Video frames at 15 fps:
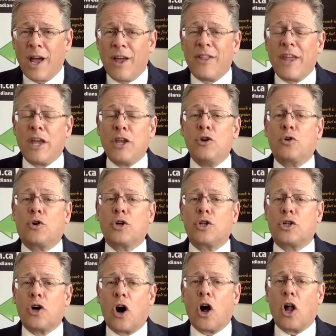that you could
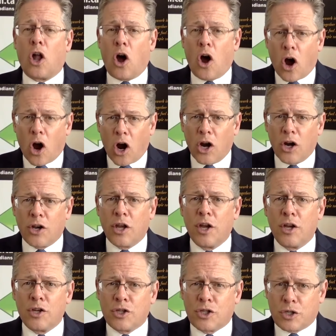call hard
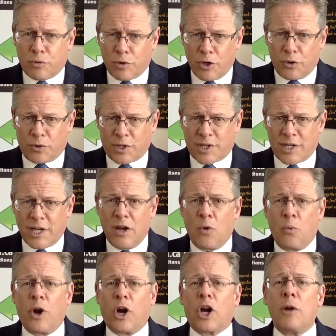truths.
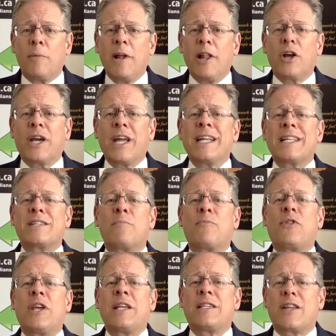We're going to be looking at some
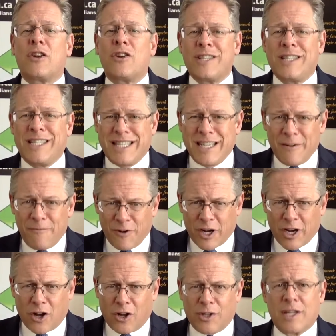things that are
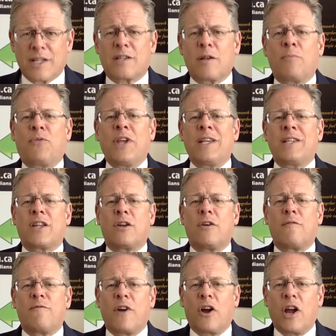difficult, some things that are
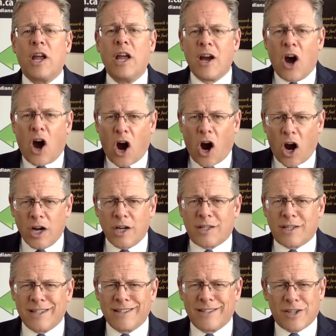very hard
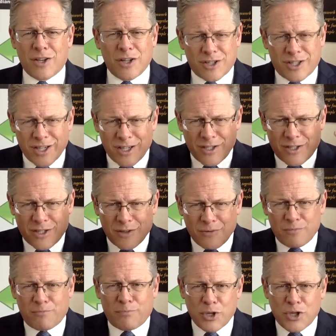to
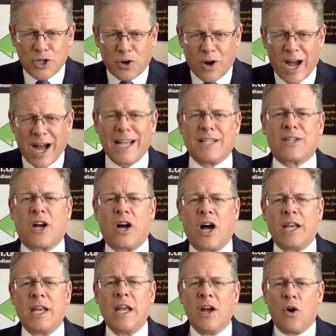put your eyes
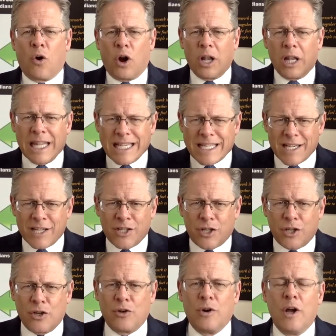on or listen
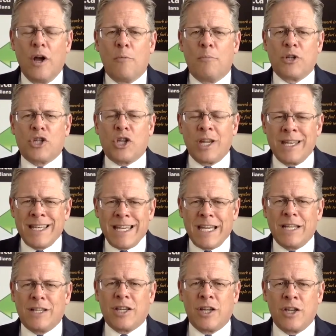to, but you
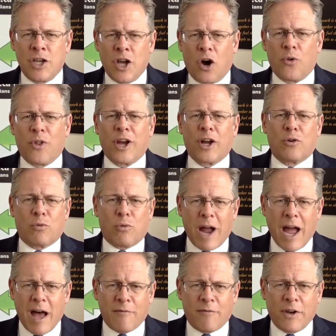need to know the
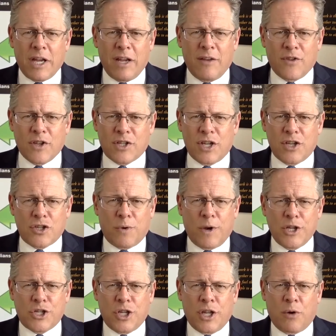gravity of the
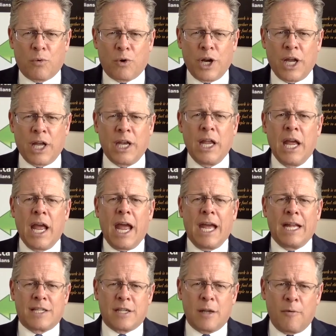situation that we're in
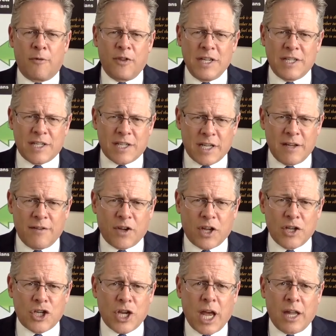and some of these
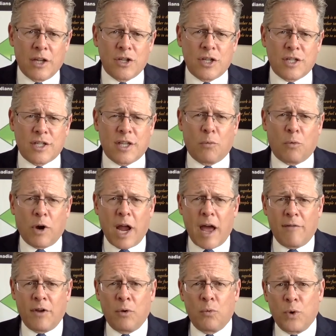significant challenges that we're
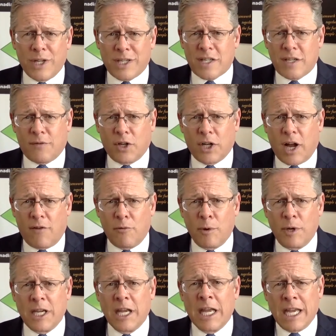having with civil
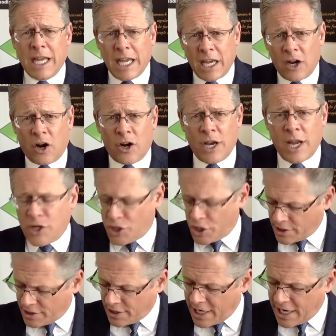government in our
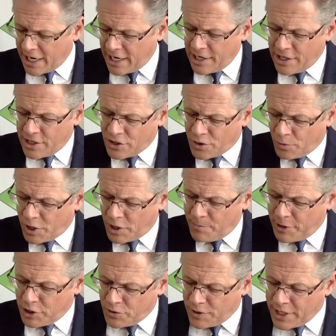nation today. So we're going to
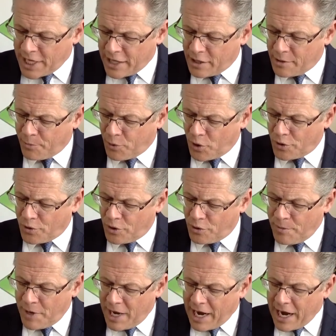be doing that in the
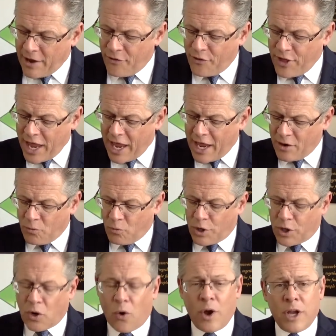boardroom. And then we're
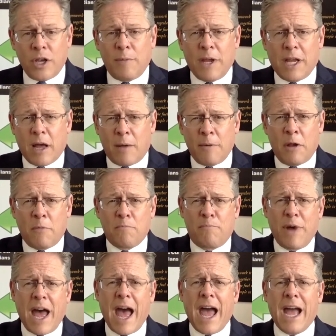going to be coming
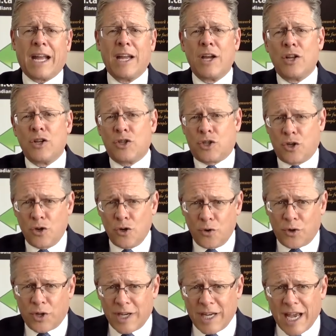back to
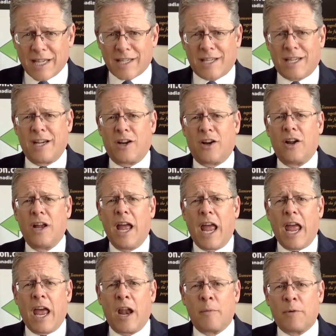the desk here,
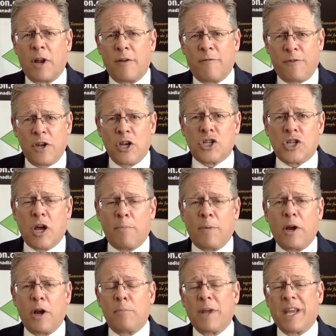and I'm going to finish up
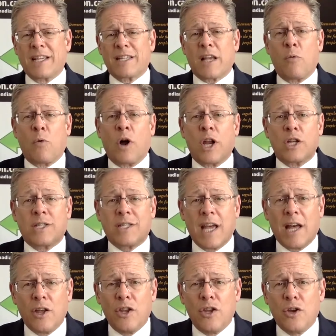here because I want to
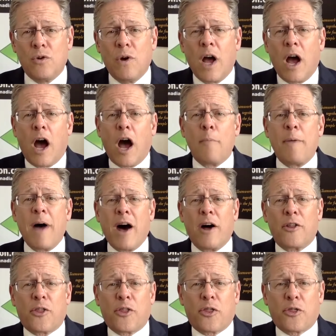tell you about
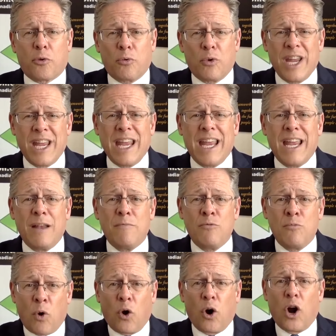3
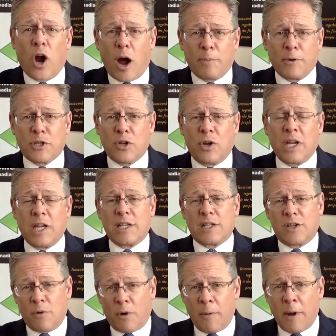more opportunities.
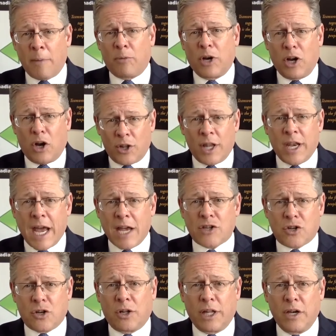You remember, here on the
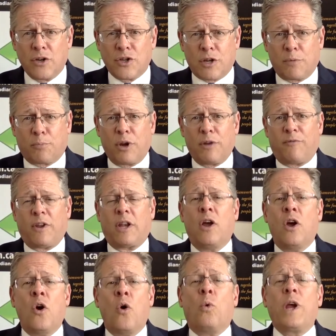National Leadership Briefing,
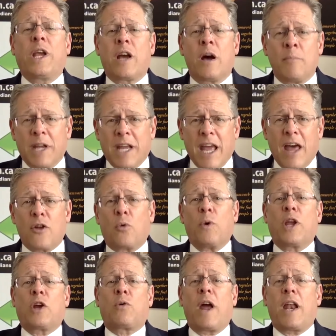we come together,
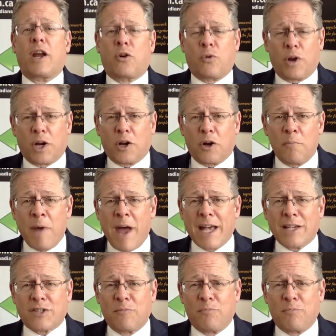we create a critical mass of